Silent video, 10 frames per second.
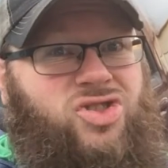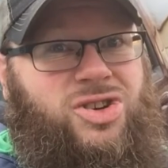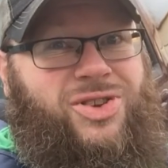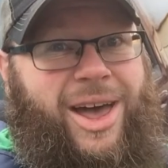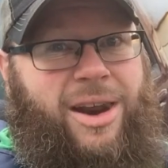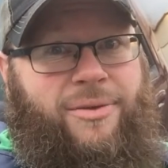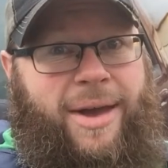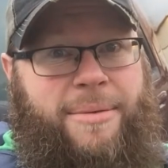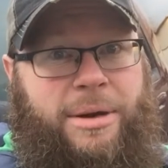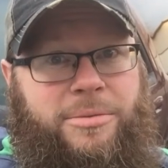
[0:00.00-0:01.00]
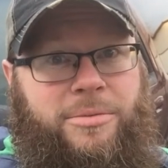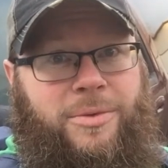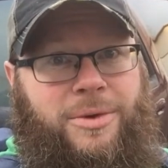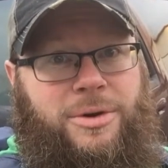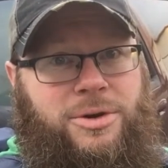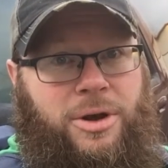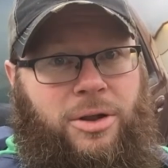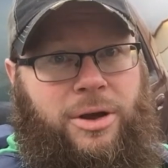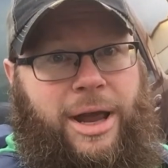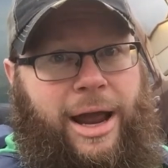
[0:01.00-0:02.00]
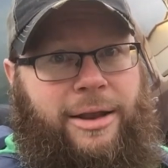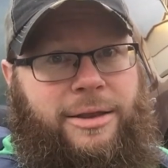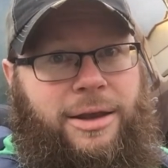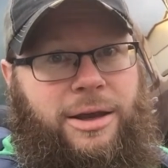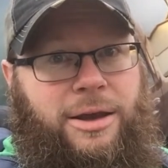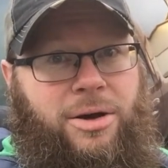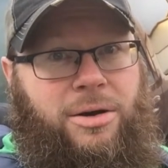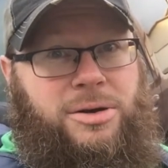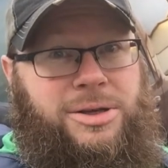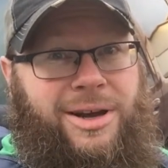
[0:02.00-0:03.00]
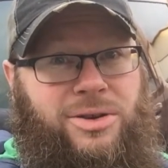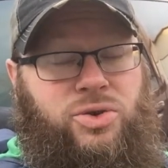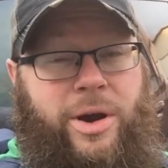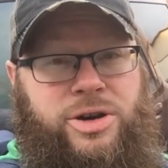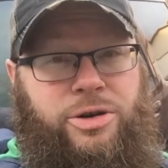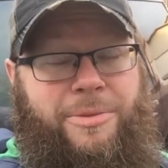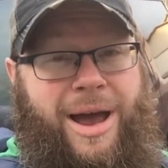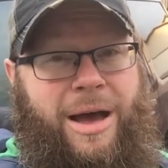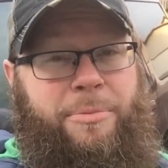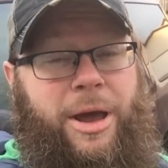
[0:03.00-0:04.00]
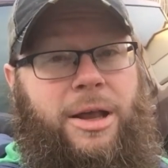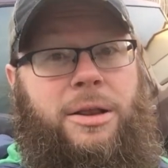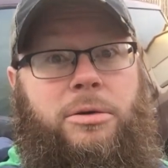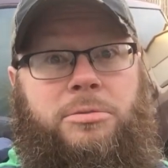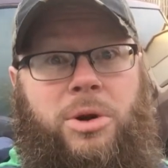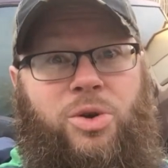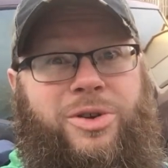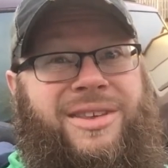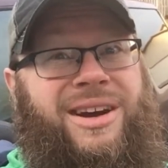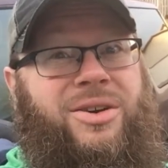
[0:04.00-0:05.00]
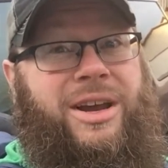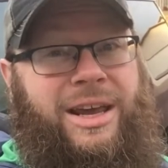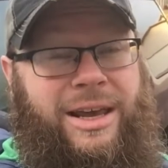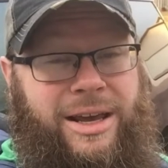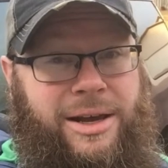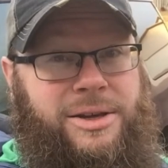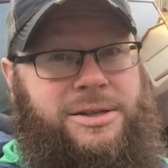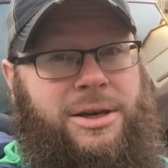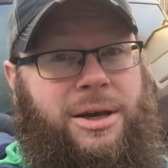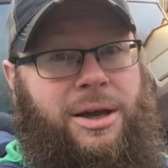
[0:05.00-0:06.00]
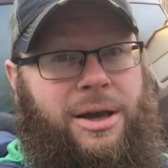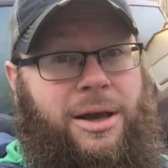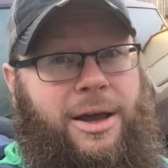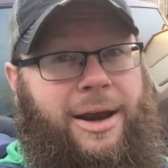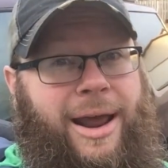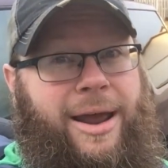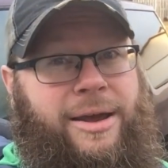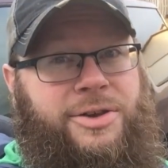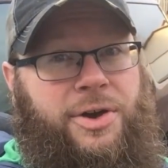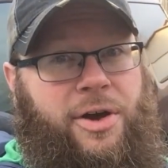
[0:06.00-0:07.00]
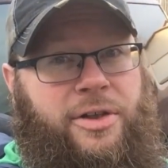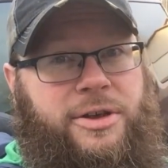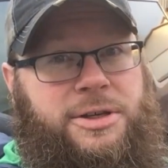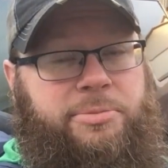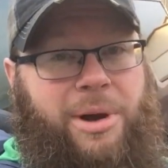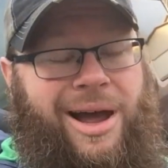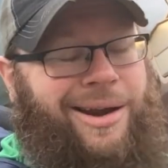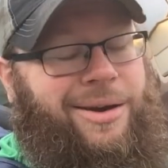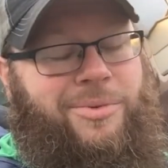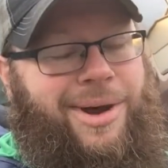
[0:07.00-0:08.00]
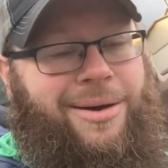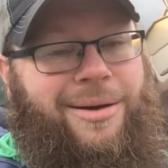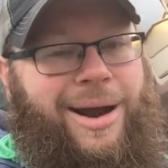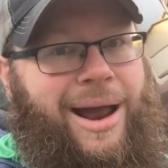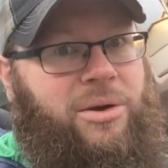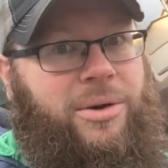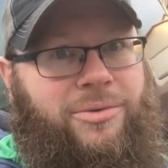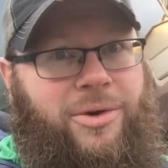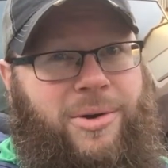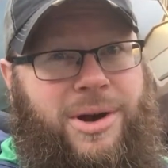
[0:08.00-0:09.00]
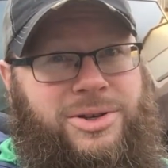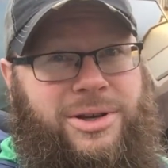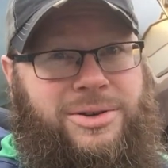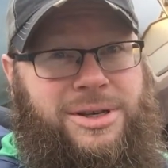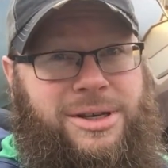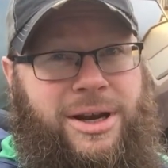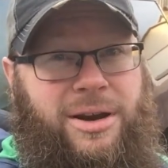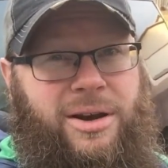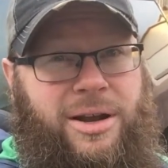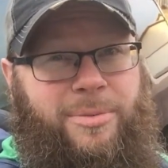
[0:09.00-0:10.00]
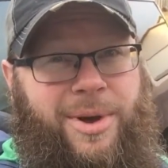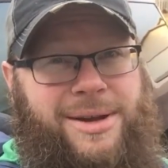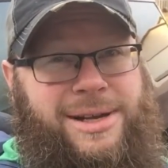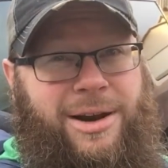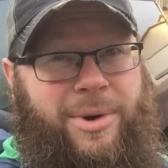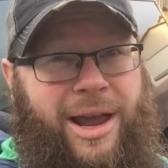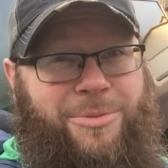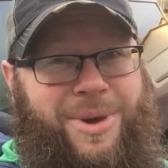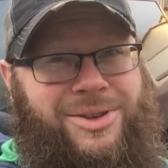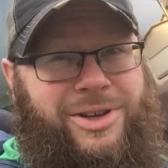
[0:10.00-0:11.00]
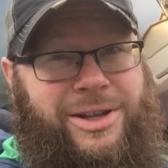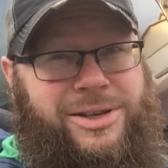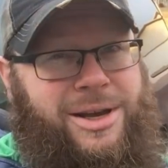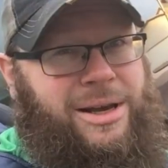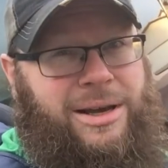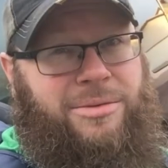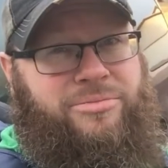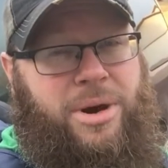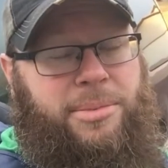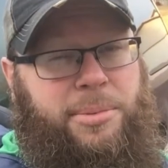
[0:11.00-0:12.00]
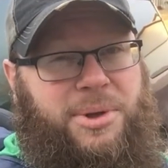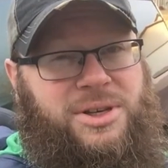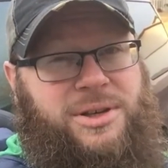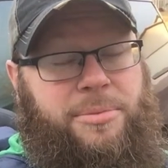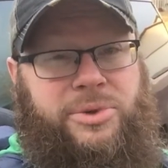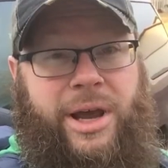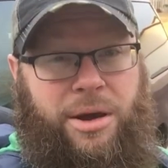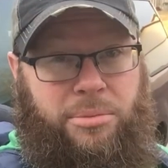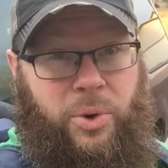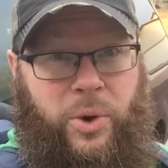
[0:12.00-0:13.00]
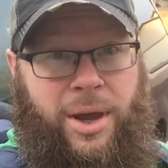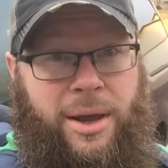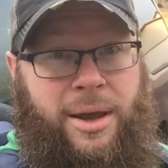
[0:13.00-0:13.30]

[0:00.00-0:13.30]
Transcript: just out of habit, took a look at the yard sale treasure map, and lo and behold, there is an X on the spot. Now, we are out of garage sale season here in Montana. We have been since probably September.